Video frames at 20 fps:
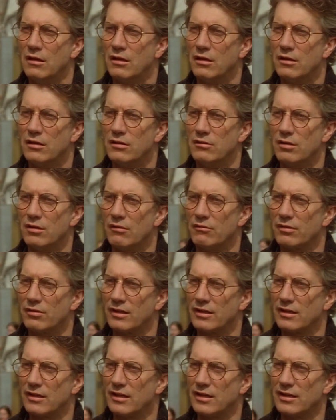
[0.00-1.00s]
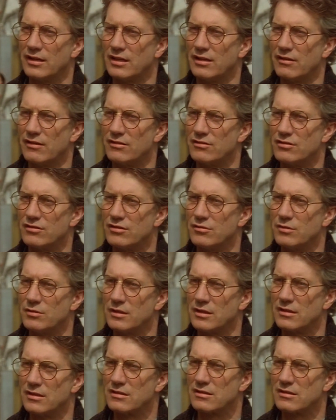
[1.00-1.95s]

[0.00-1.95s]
You don't think I had anything to do with this?